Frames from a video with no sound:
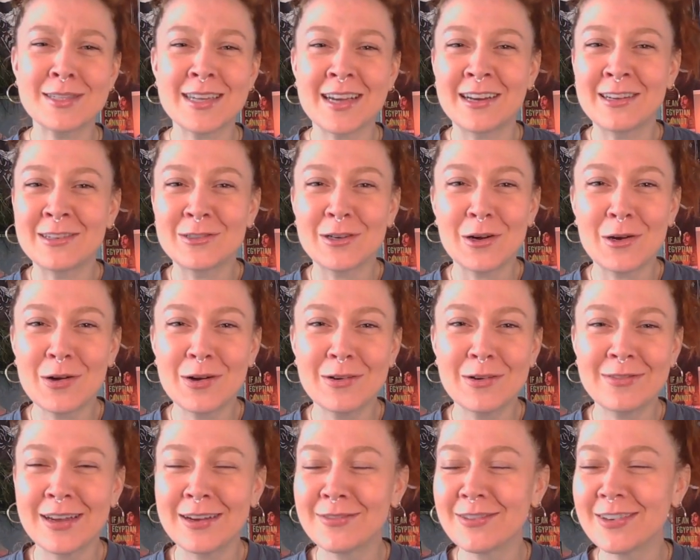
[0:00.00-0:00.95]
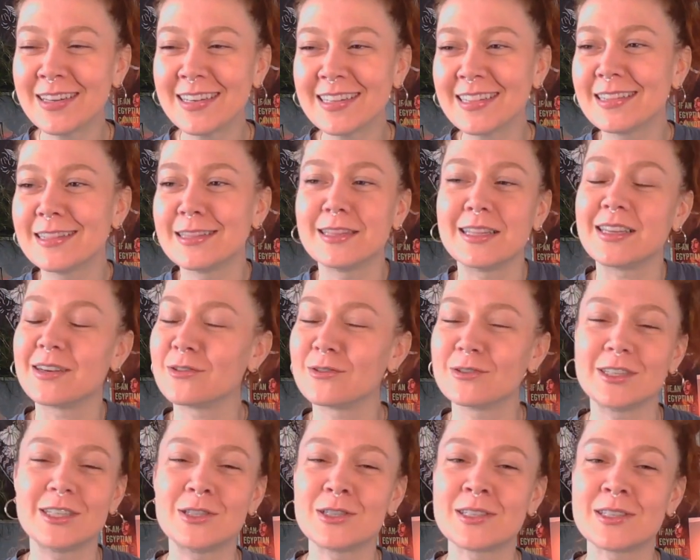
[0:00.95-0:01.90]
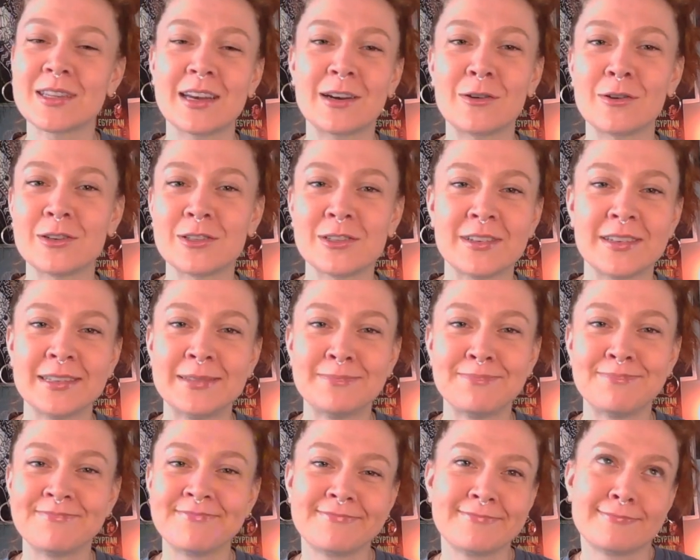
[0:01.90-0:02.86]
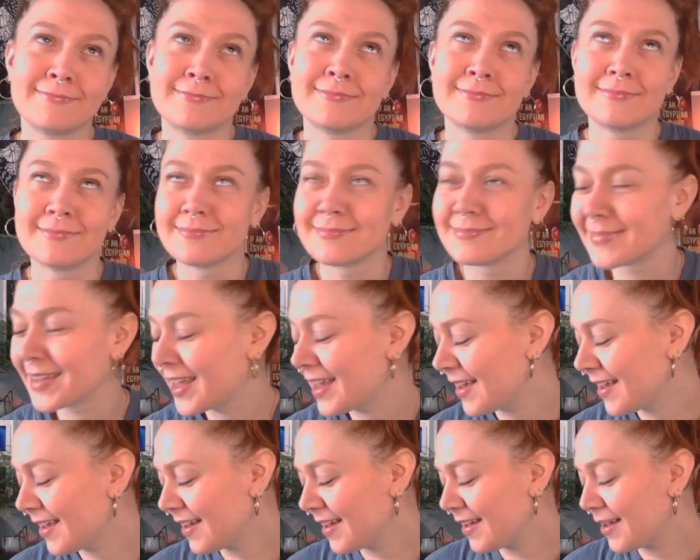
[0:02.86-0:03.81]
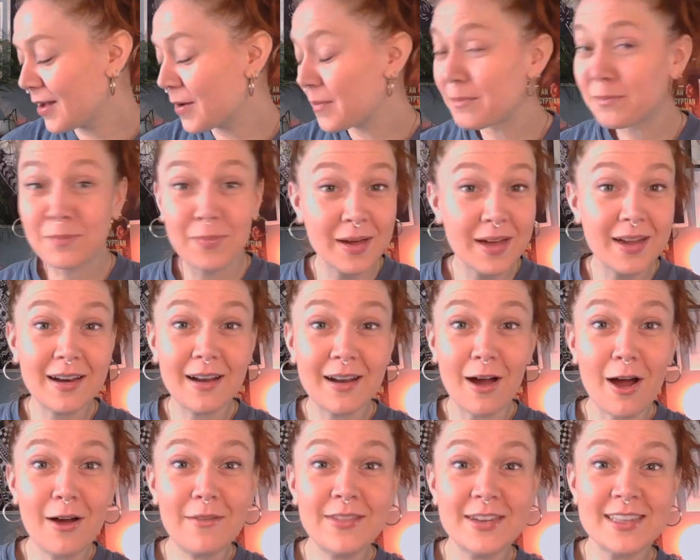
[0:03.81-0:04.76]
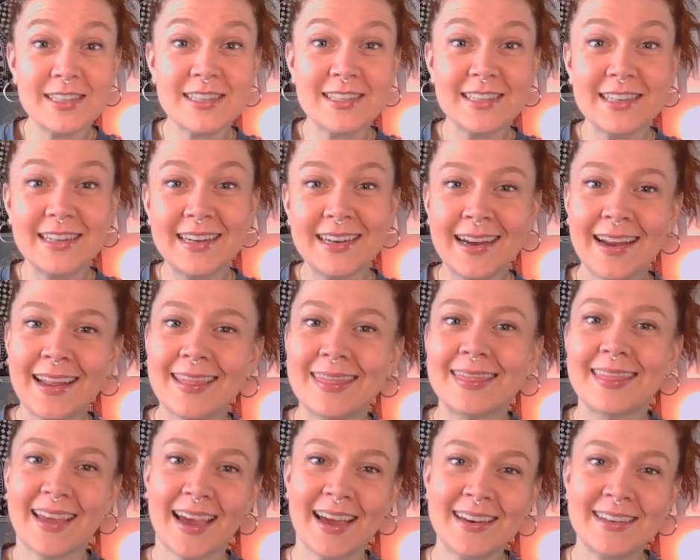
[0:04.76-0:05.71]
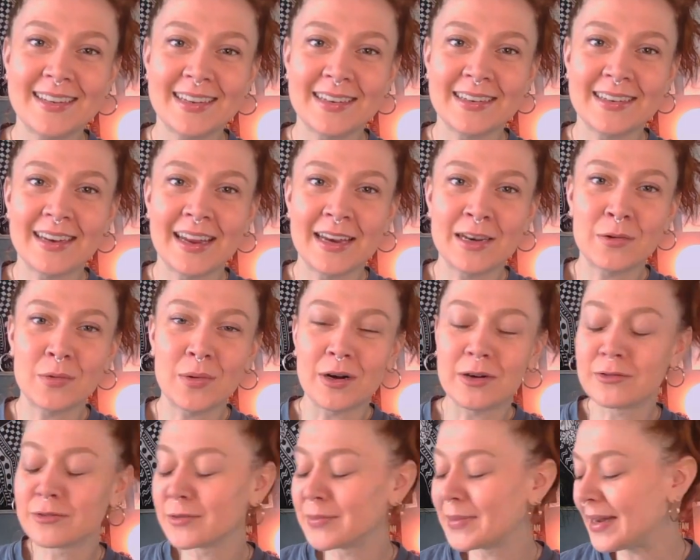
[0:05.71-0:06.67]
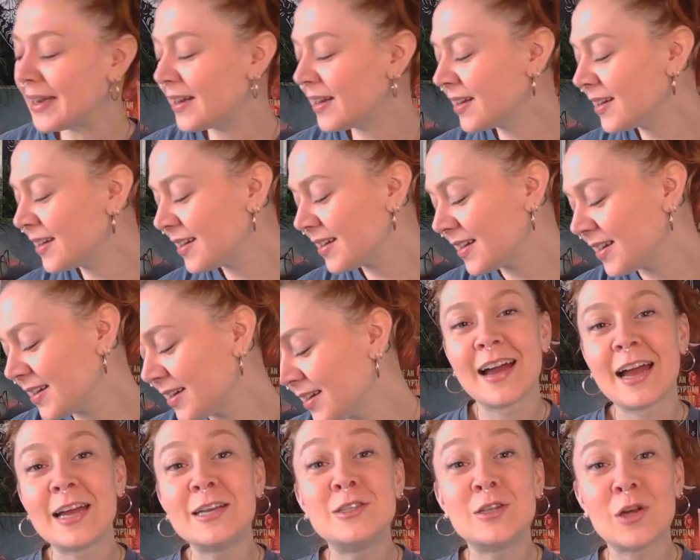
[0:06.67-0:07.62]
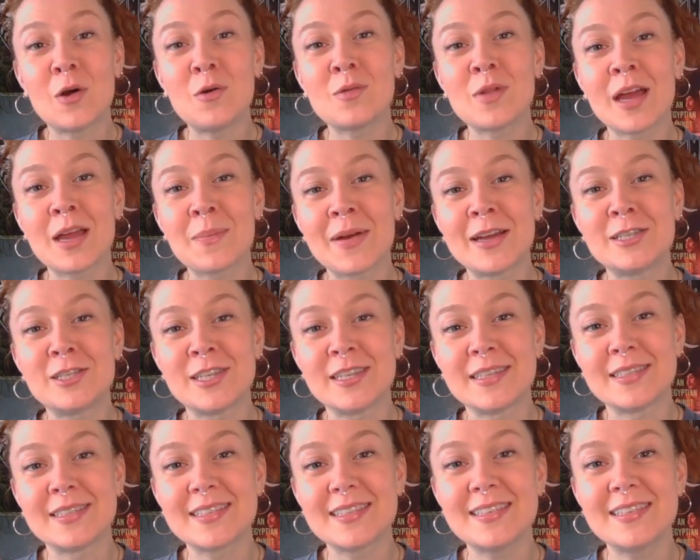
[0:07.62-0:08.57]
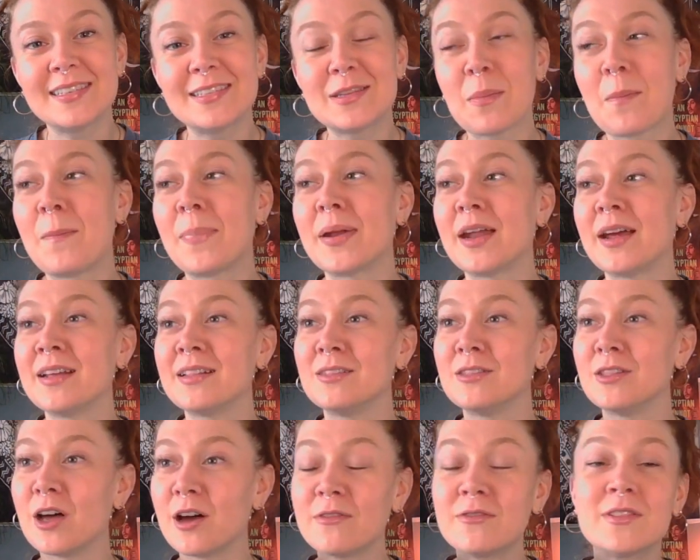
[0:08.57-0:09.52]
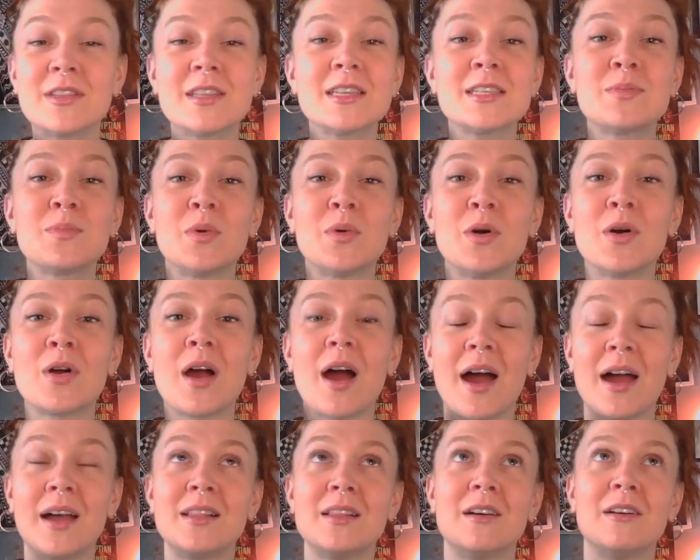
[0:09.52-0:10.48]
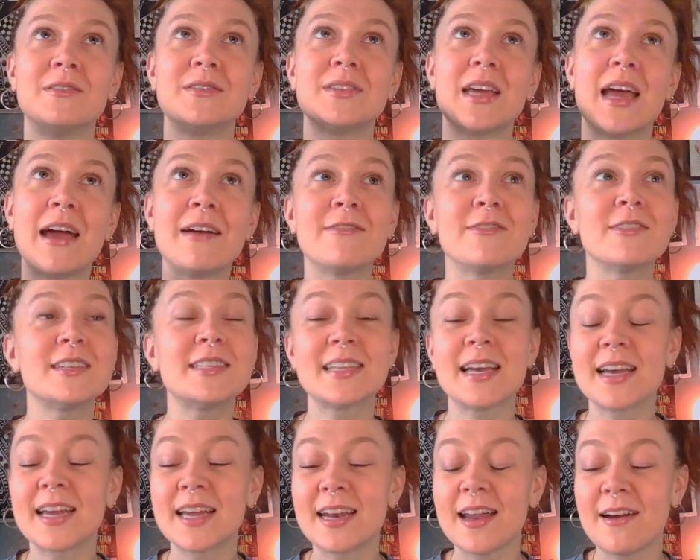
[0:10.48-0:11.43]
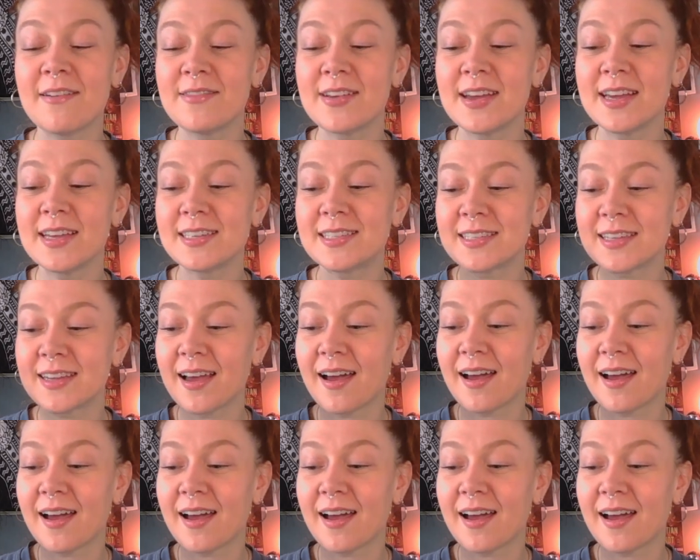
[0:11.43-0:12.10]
Khal Drogo a favorite? Literally just had a crush on him. But obviously, that didn't end well for me. I don't like my chances, but I loved this book. I loved every second of it.